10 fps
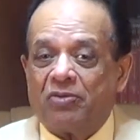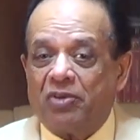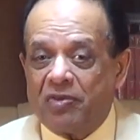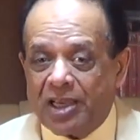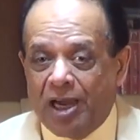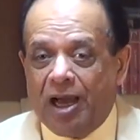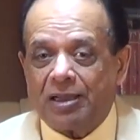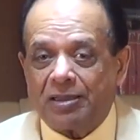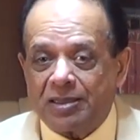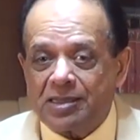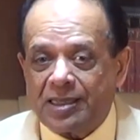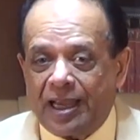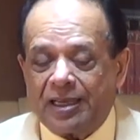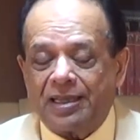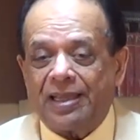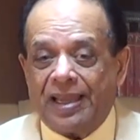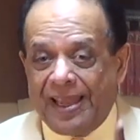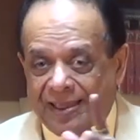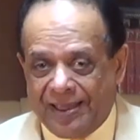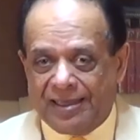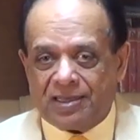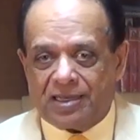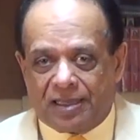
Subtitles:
Vivekananda said, atheist